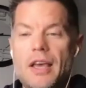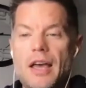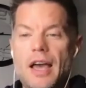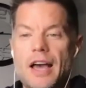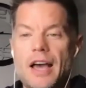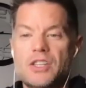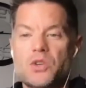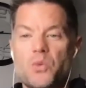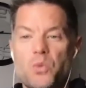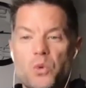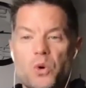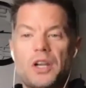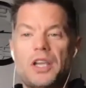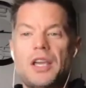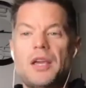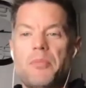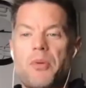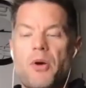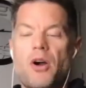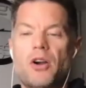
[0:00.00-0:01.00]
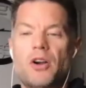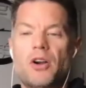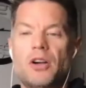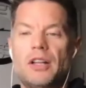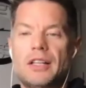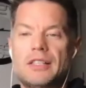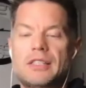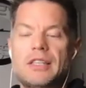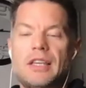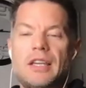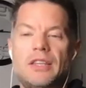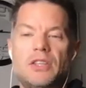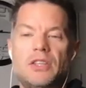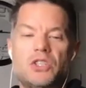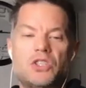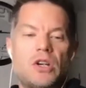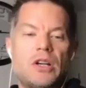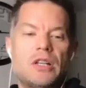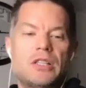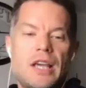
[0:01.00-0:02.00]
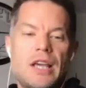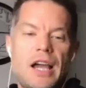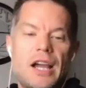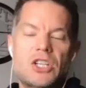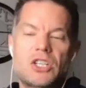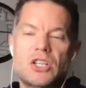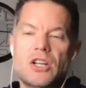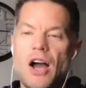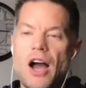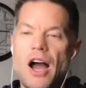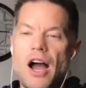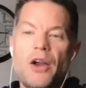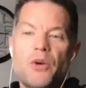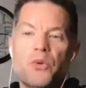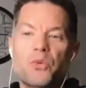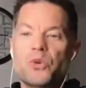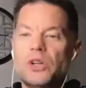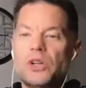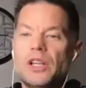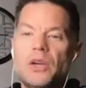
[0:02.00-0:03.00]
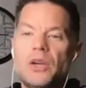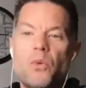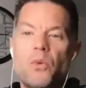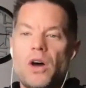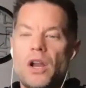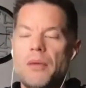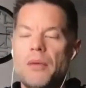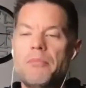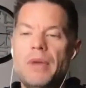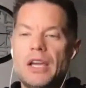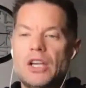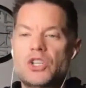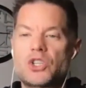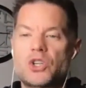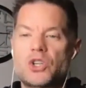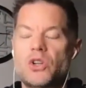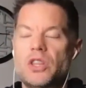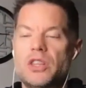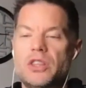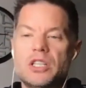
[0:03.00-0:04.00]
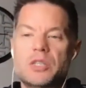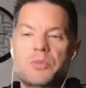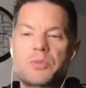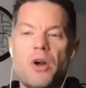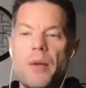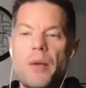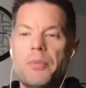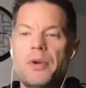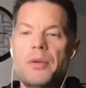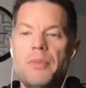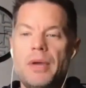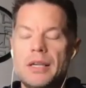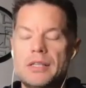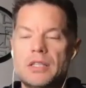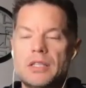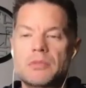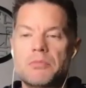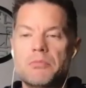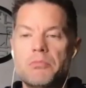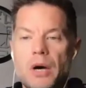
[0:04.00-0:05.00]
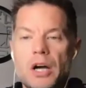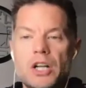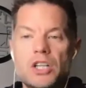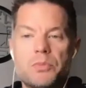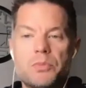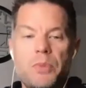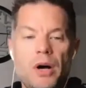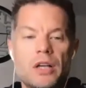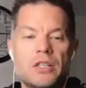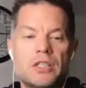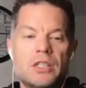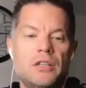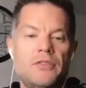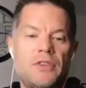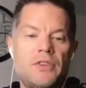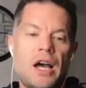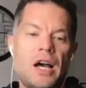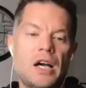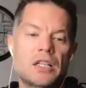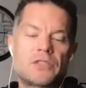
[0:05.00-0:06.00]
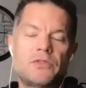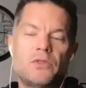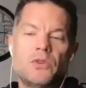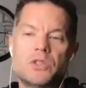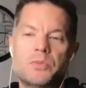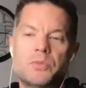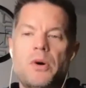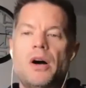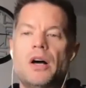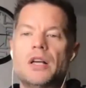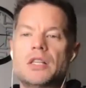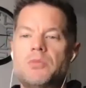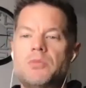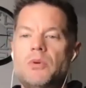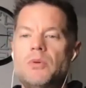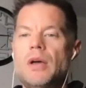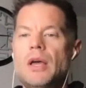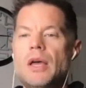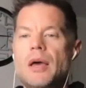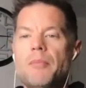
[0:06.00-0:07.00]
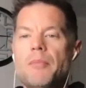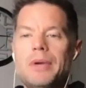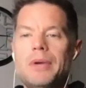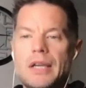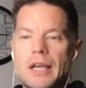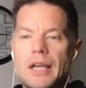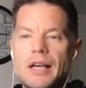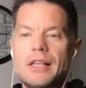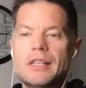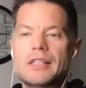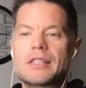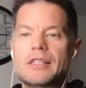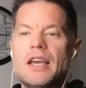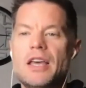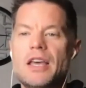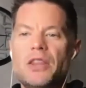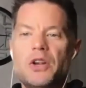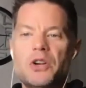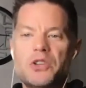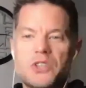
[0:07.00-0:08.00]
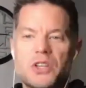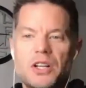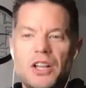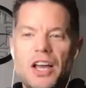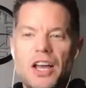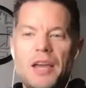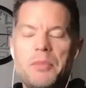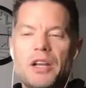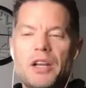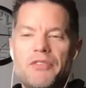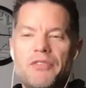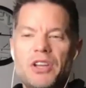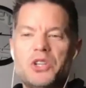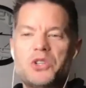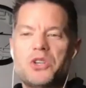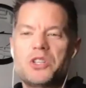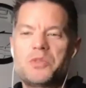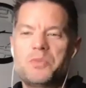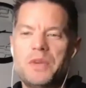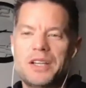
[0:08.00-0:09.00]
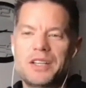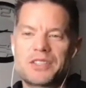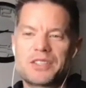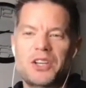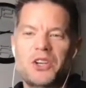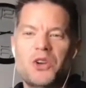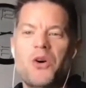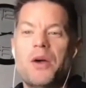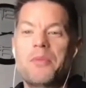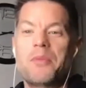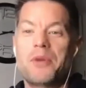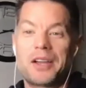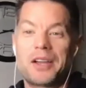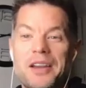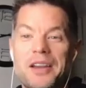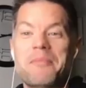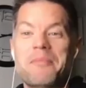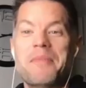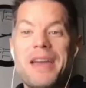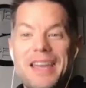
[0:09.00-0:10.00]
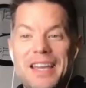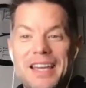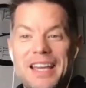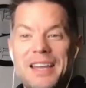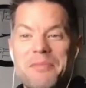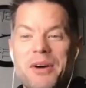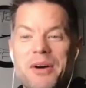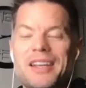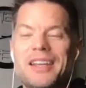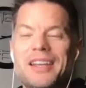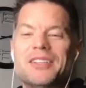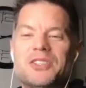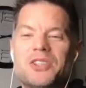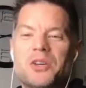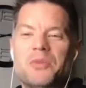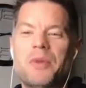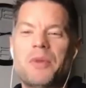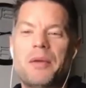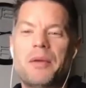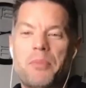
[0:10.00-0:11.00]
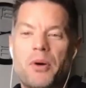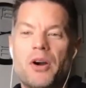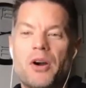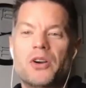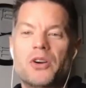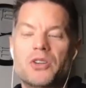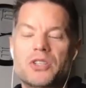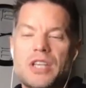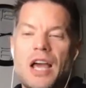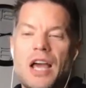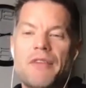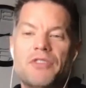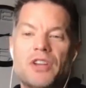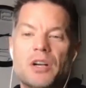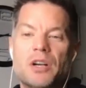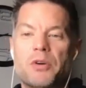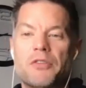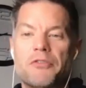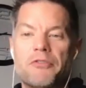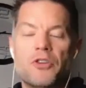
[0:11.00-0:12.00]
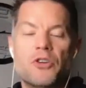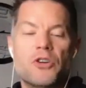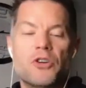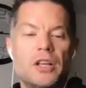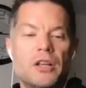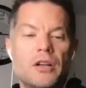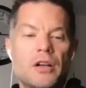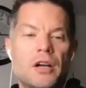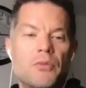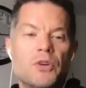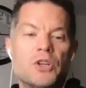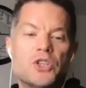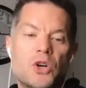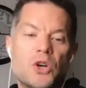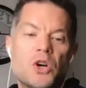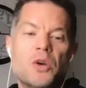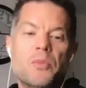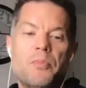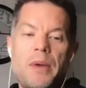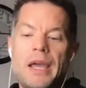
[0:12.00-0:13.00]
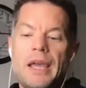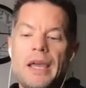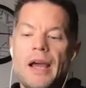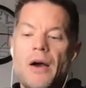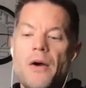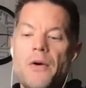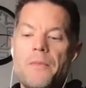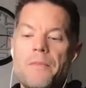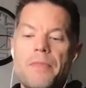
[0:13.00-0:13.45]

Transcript: As a working partner, let's say in this transaction, I really want to make sure that this property makes as much positive cash flow as possible, because there's an alignment of interest, because I know I'm not to make any money until my partners have their preferred return paid out.